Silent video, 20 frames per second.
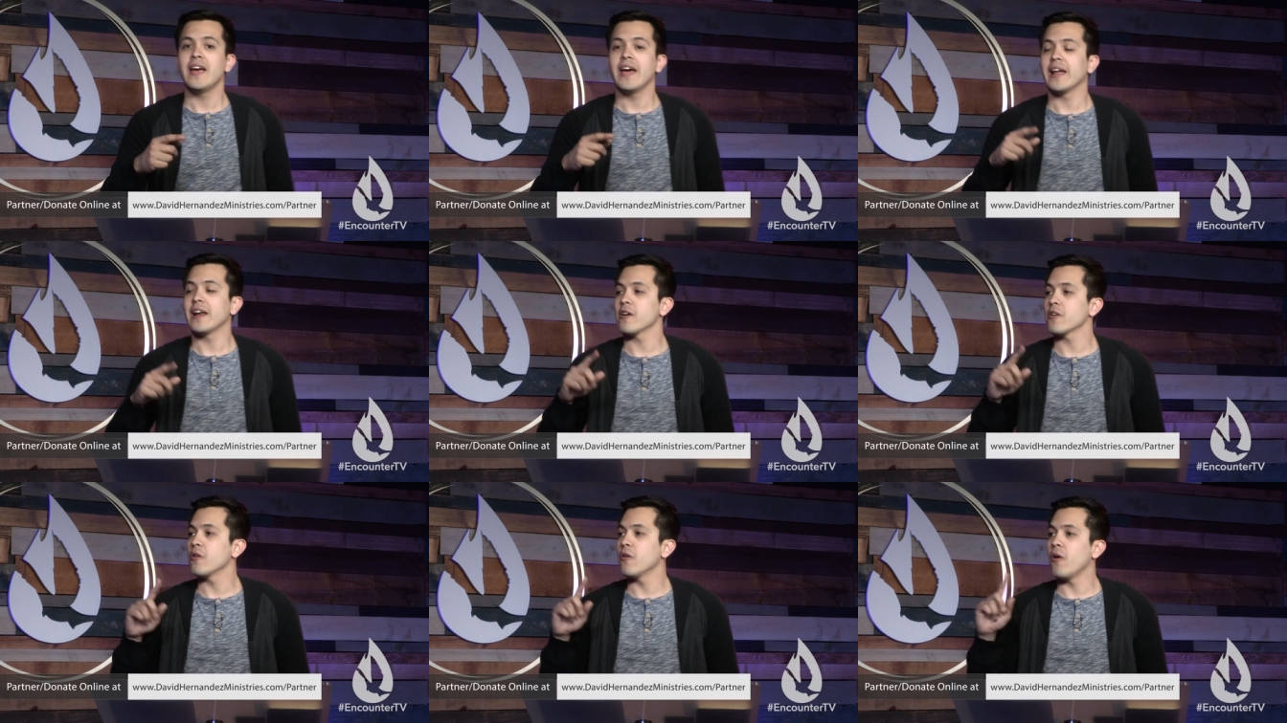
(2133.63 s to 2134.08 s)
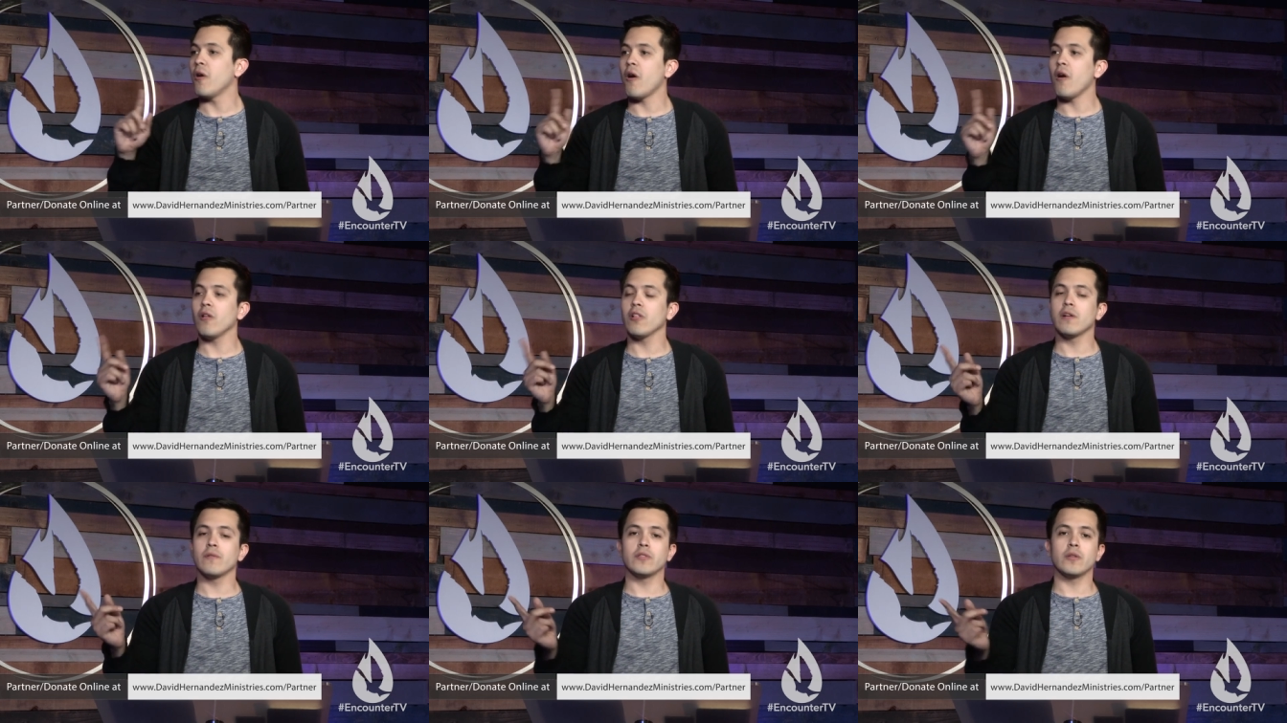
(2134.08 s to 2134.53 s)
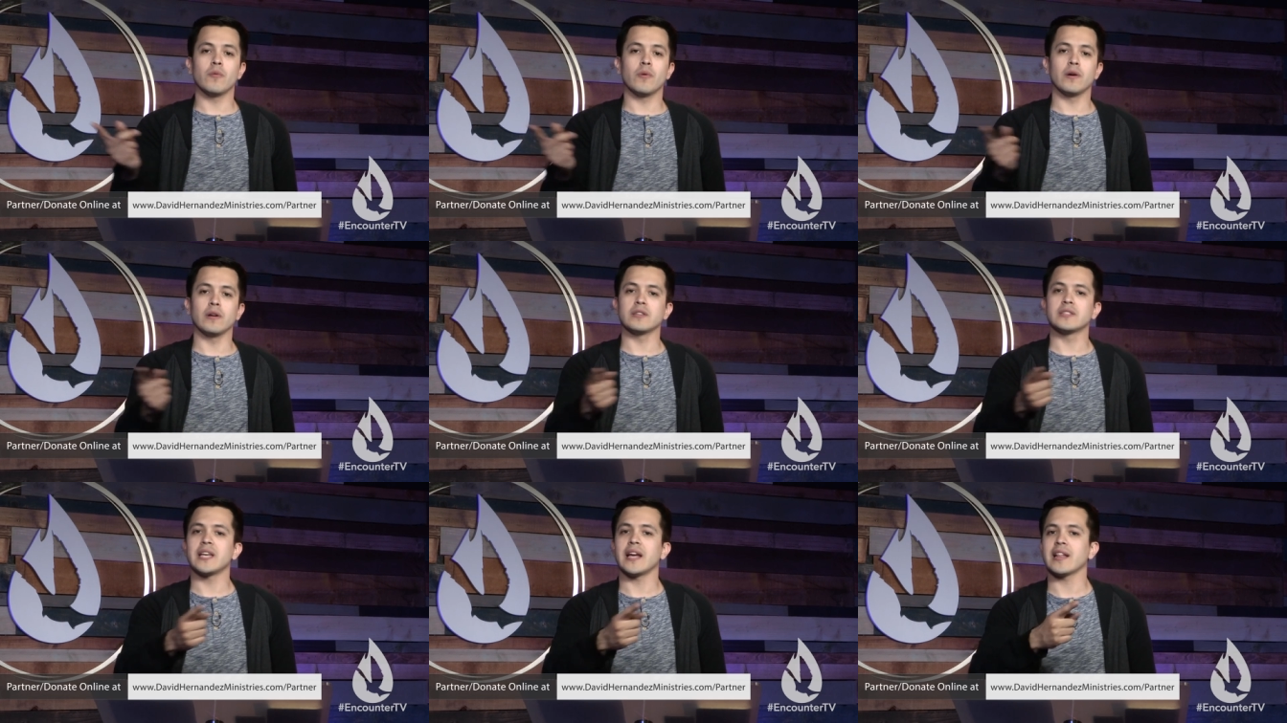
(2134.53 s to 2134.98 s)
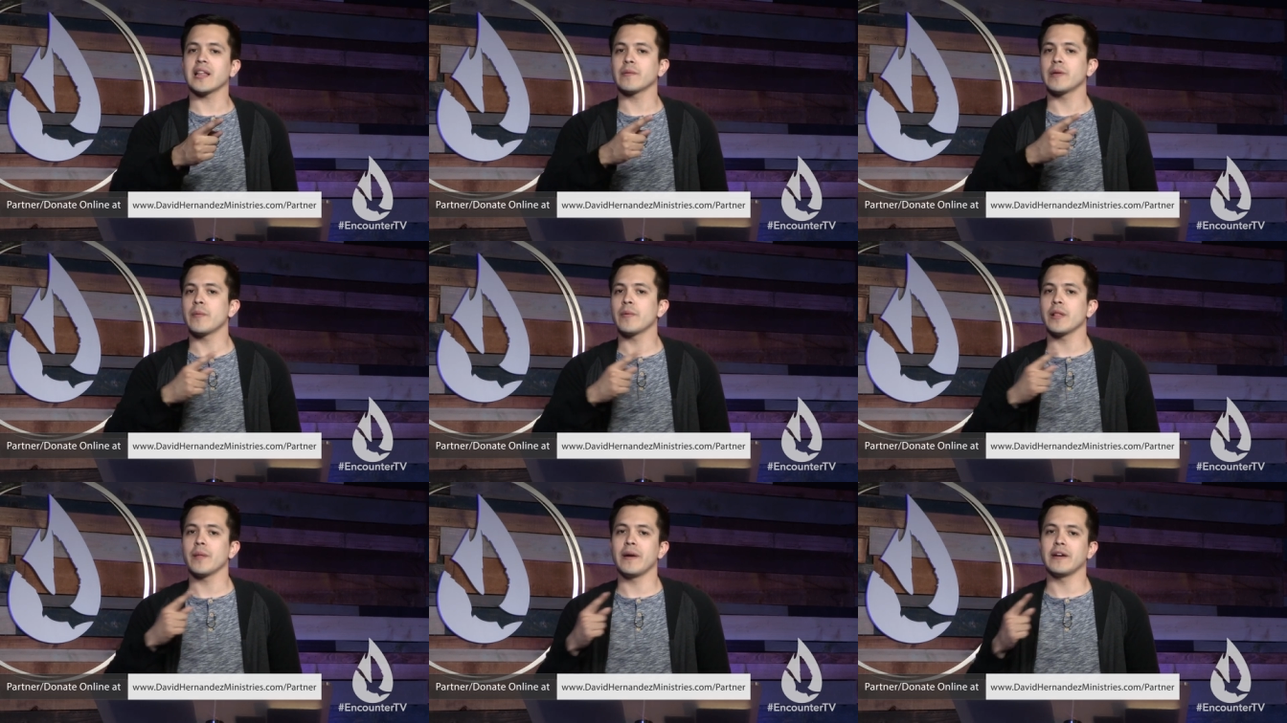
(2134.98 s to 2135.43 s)
And I'll go all over the world telling
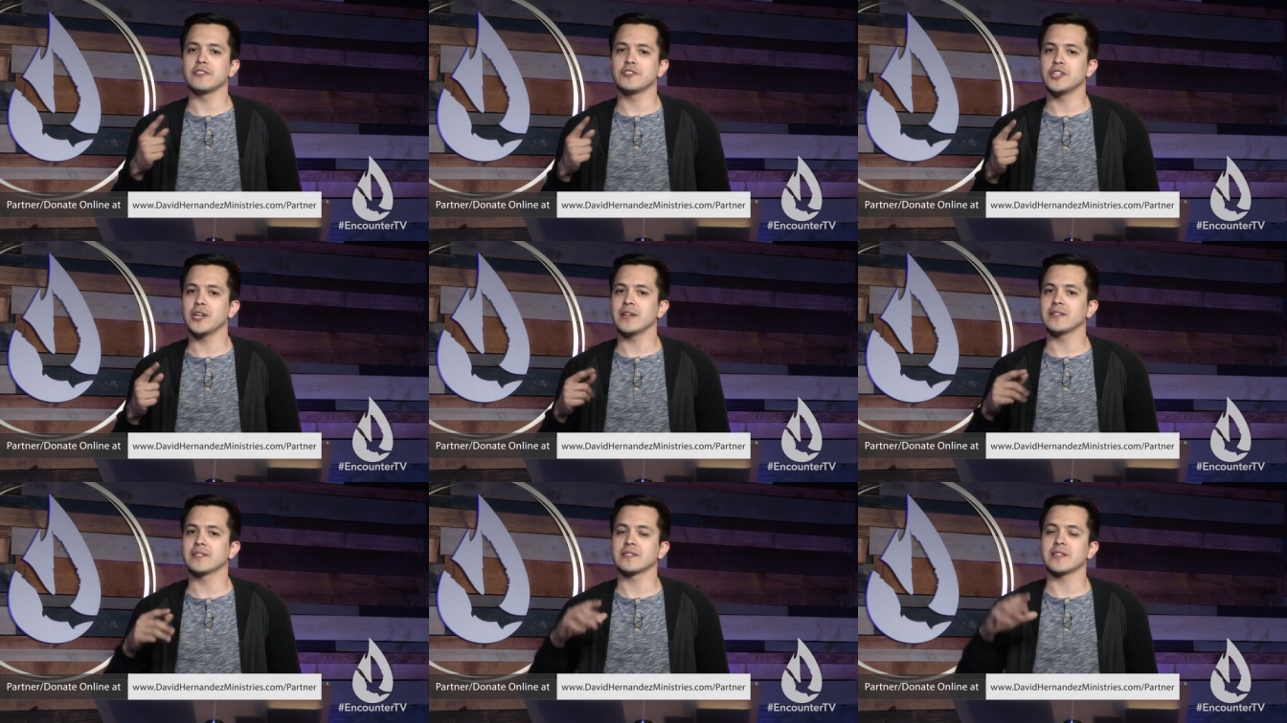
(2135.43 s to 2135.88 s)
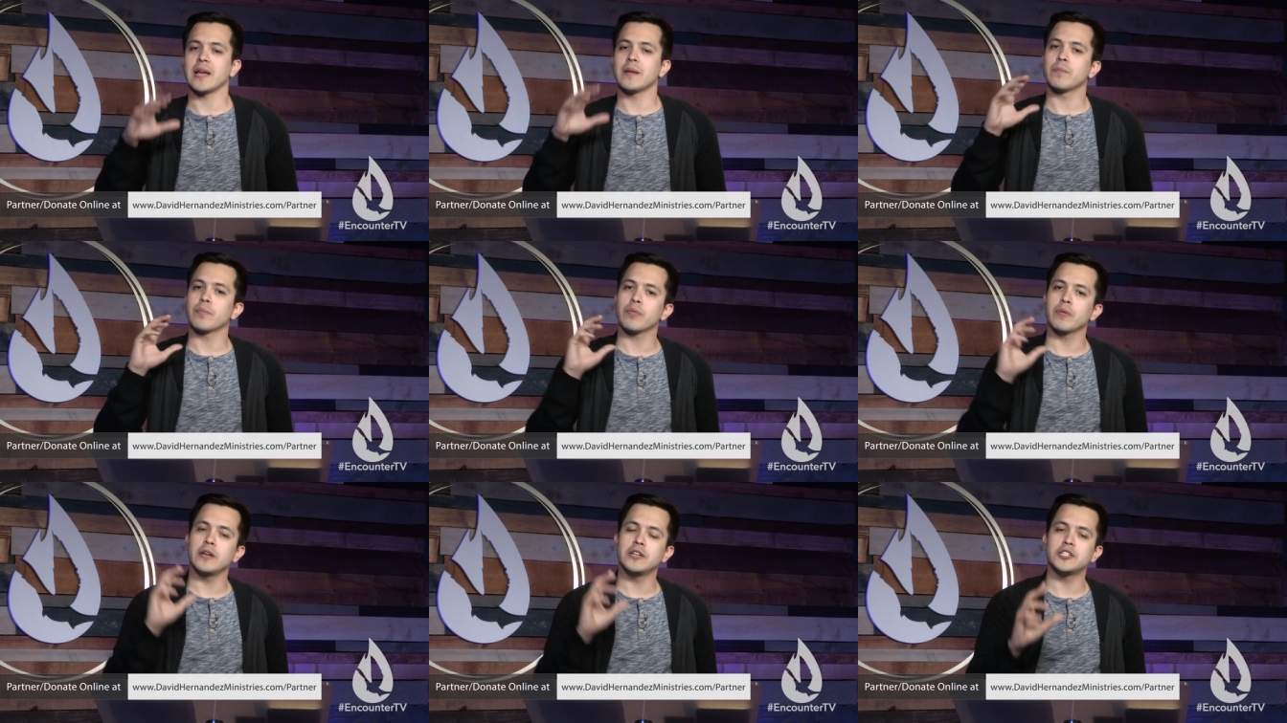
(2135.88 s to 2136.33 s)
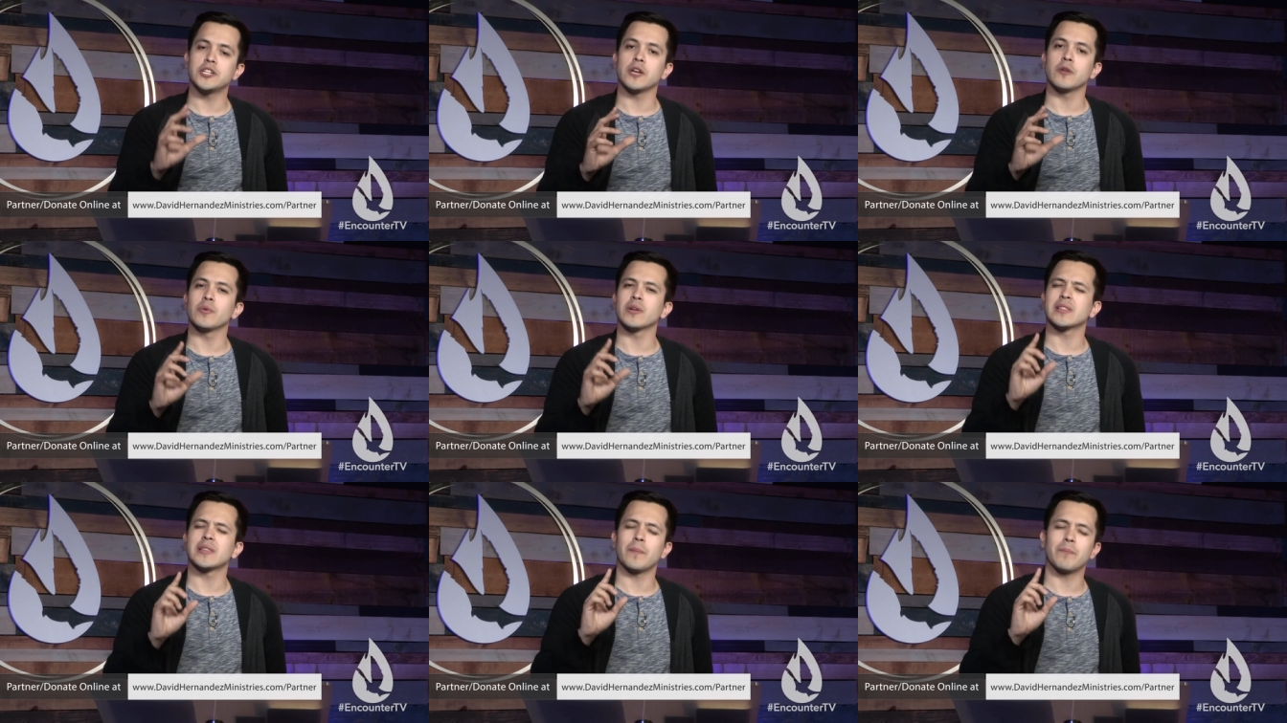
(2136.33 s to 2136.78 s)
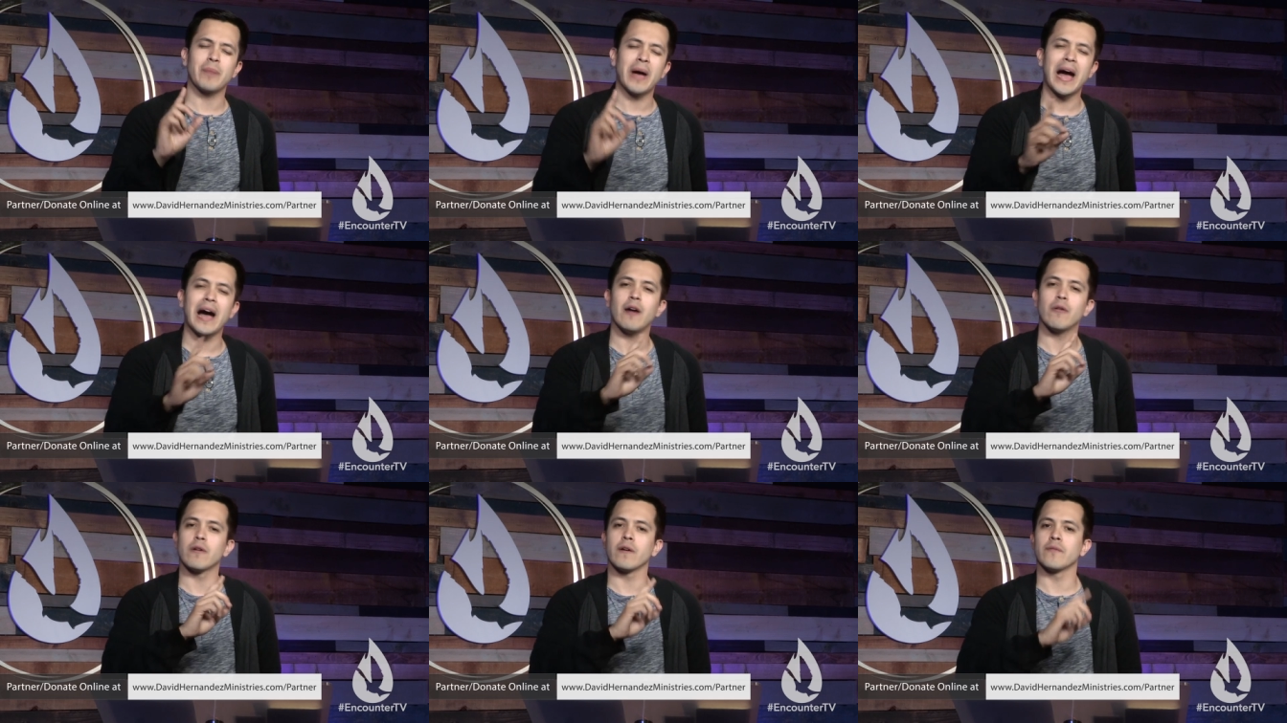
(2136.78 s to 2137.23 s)
people about Jesus and preaching with the
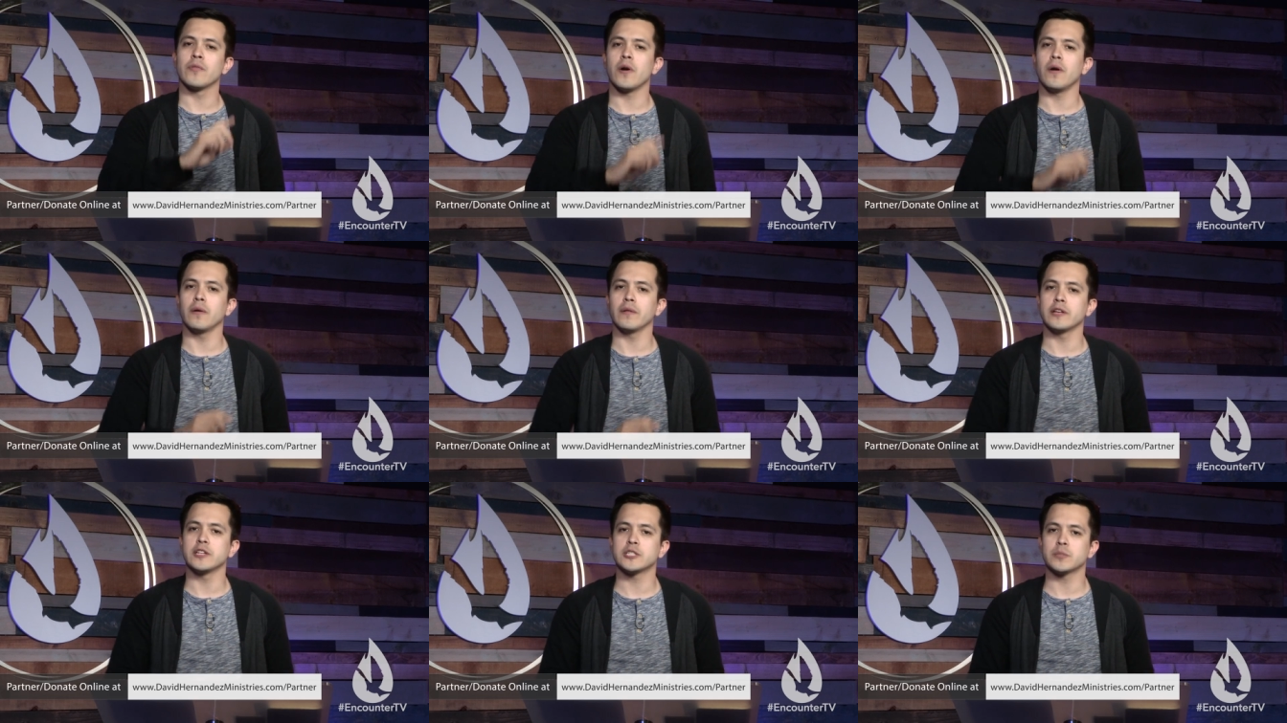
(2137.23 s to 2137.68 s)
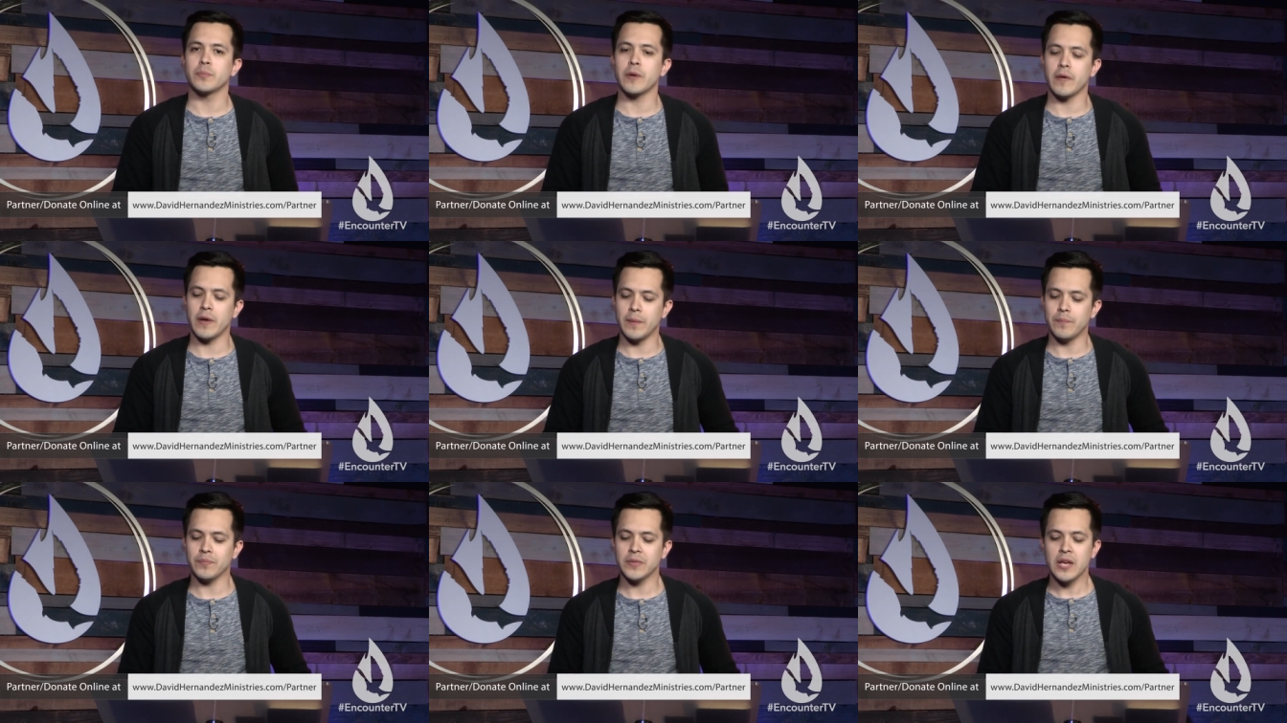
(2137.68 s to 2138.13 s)
power of the Holy Spirit.